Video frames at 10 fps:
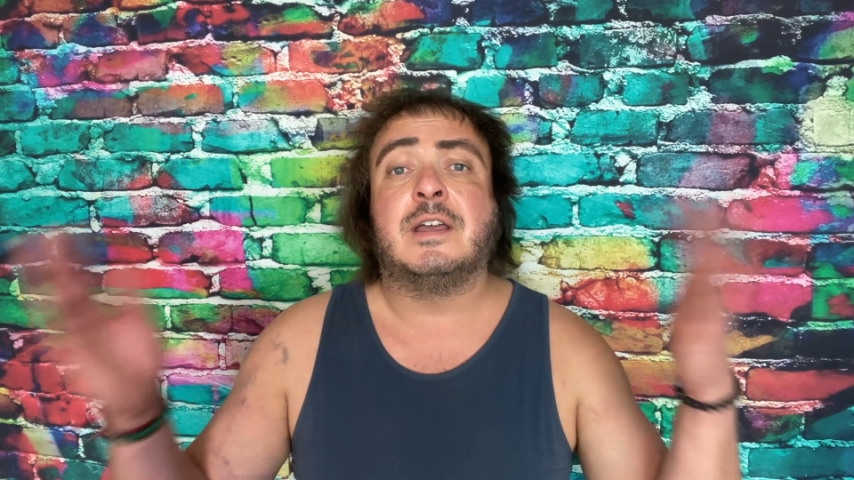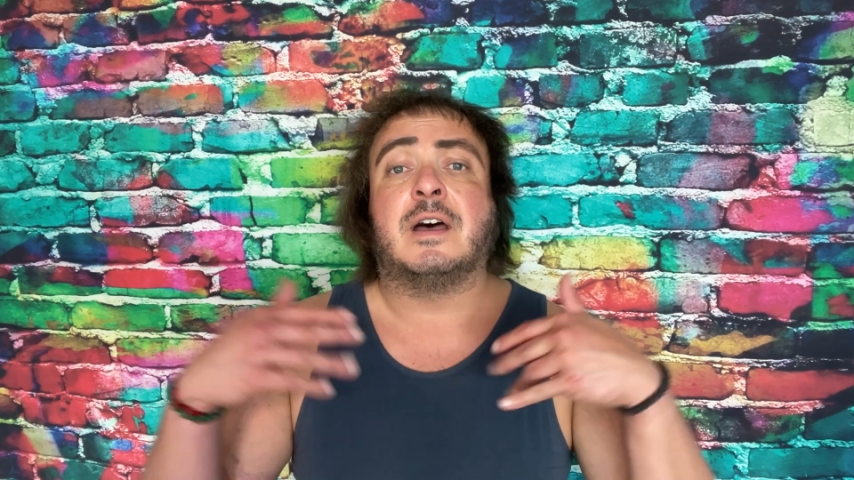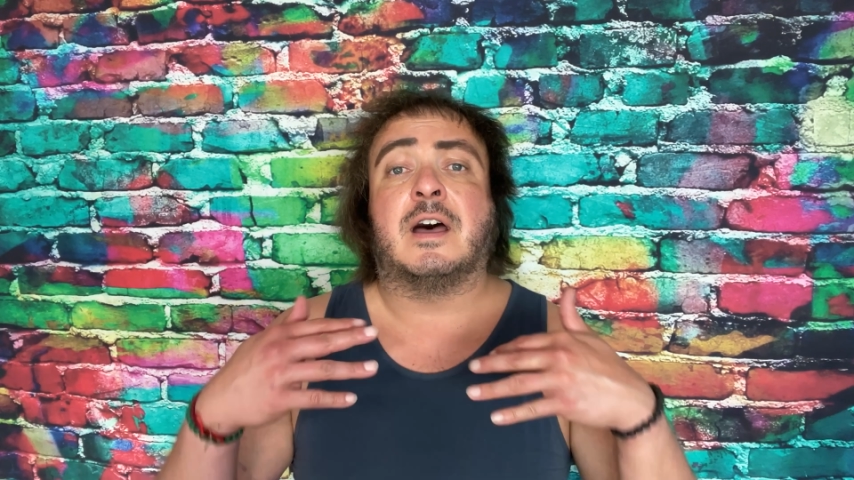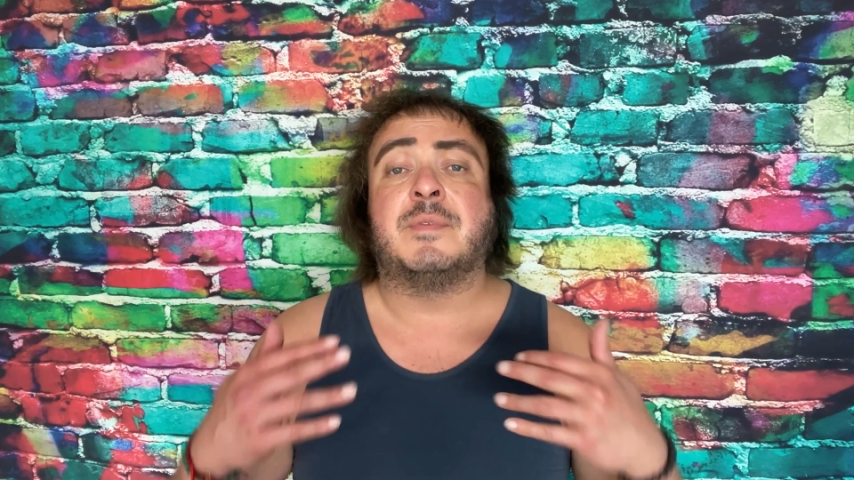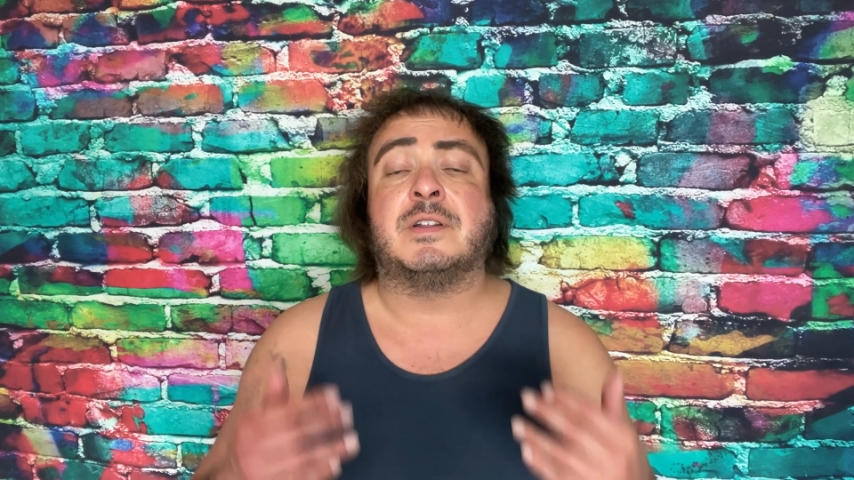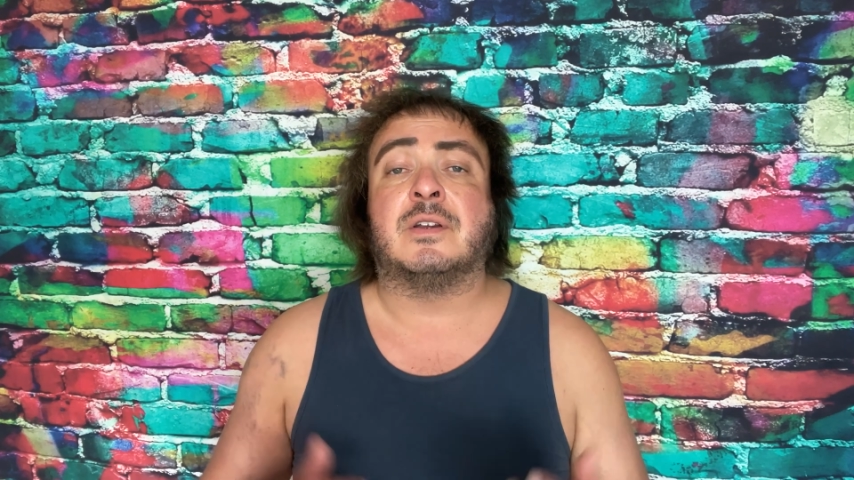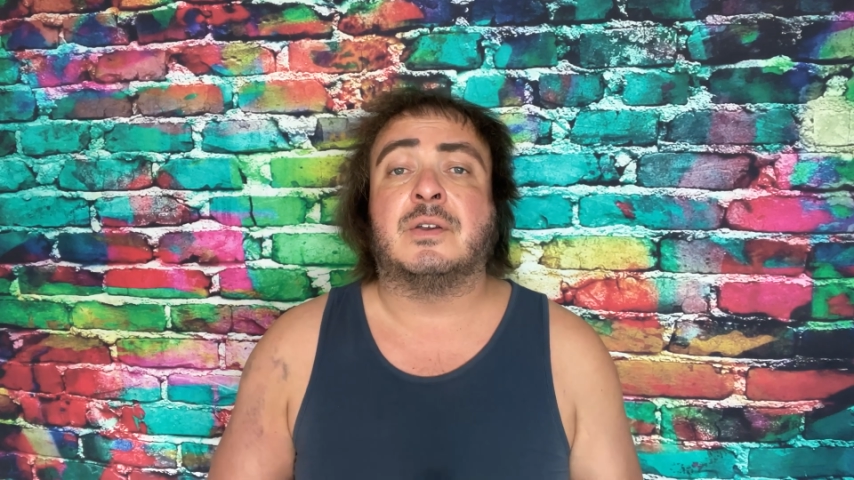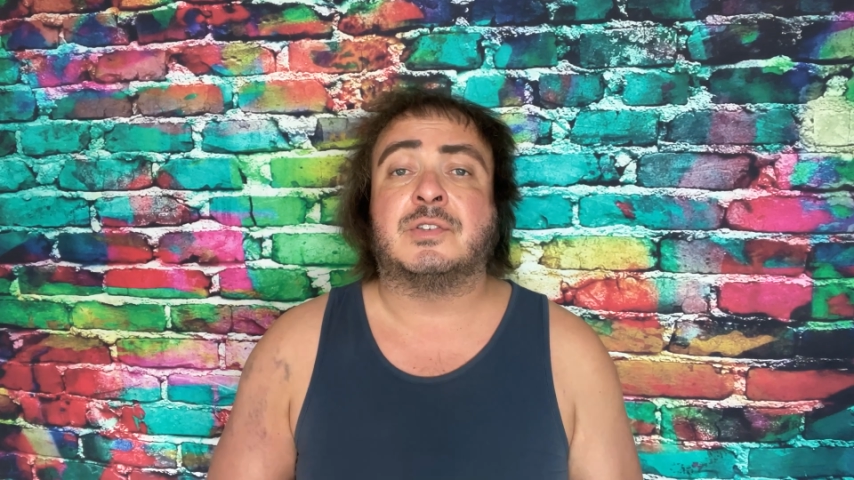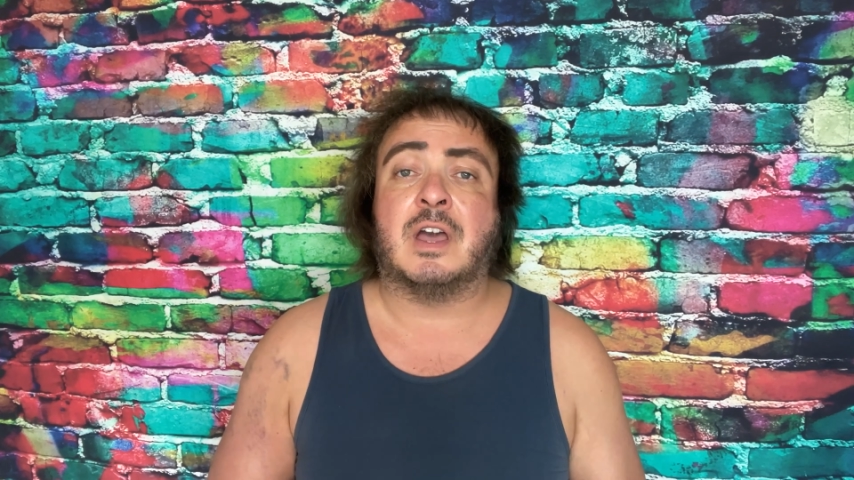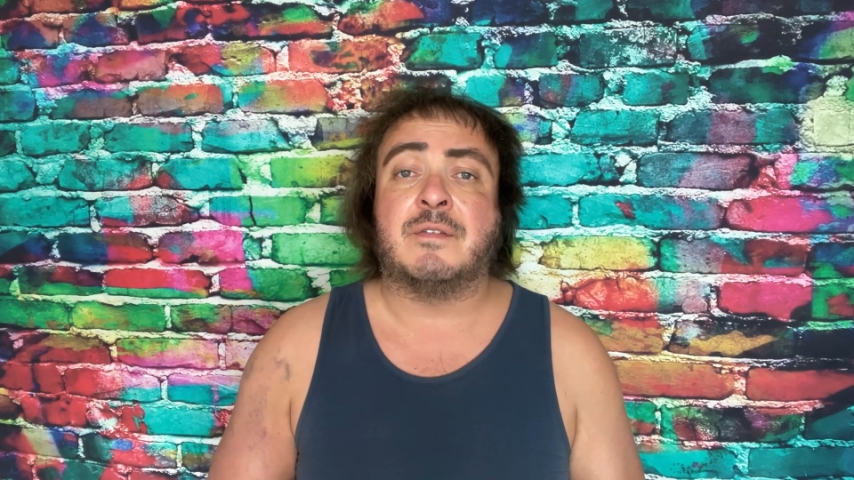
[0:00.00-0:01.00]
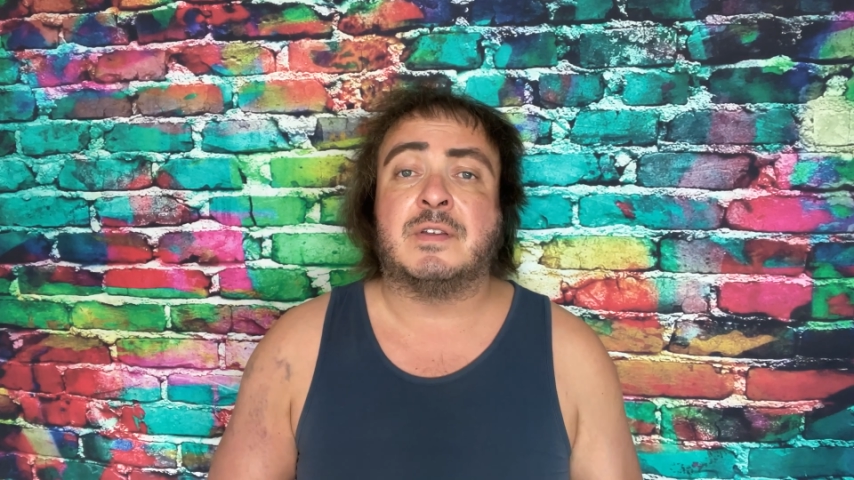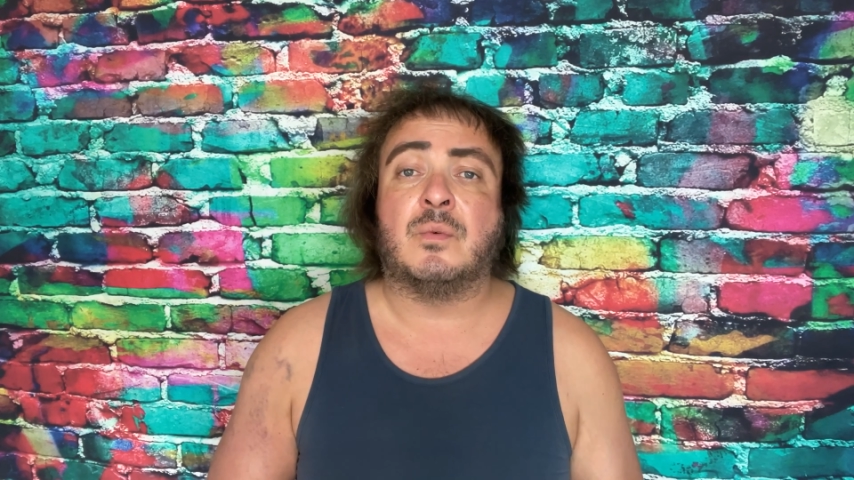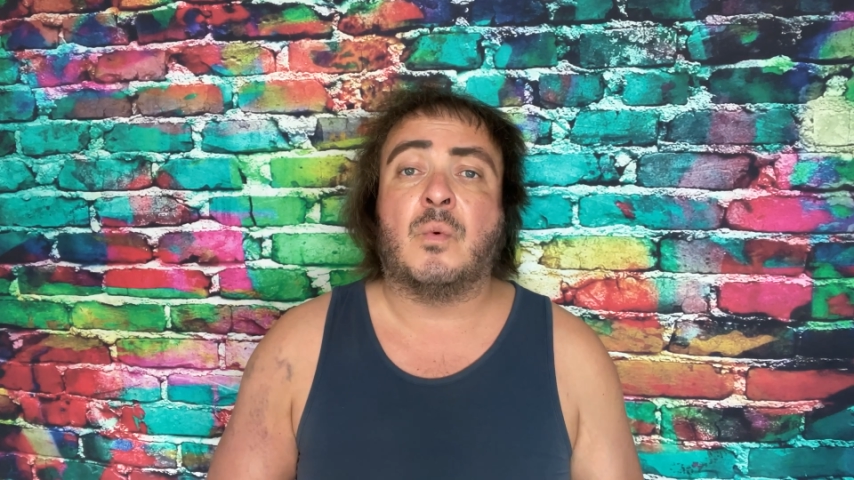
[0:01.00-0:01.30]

I've been your host, Kevin.